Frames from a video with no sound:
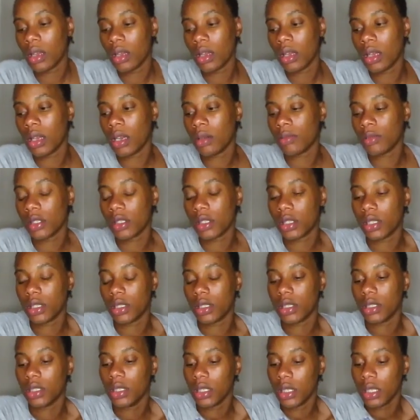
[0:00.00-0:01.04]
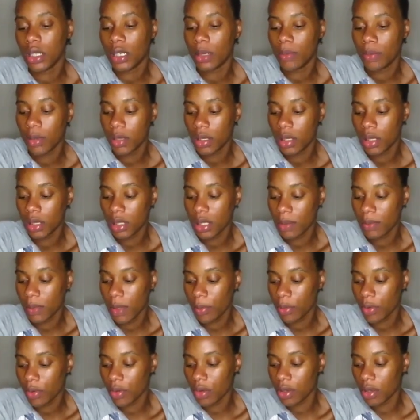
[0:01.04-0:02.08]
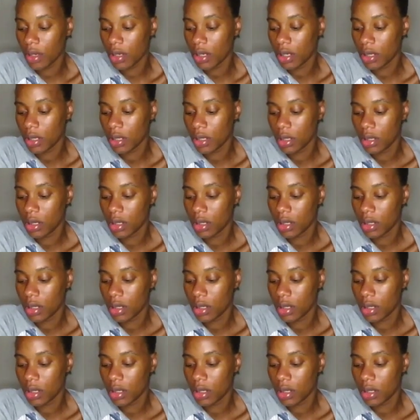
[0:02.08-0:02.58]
and I'm just gonna hook it up to my bra